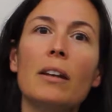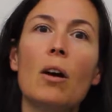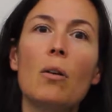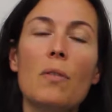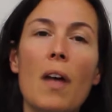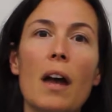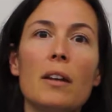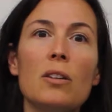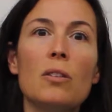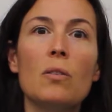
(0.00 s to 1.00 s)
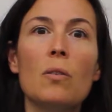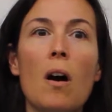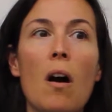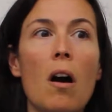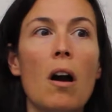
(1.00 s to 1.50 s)
know that you
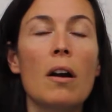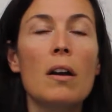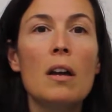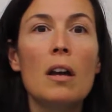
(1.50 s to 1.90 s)
are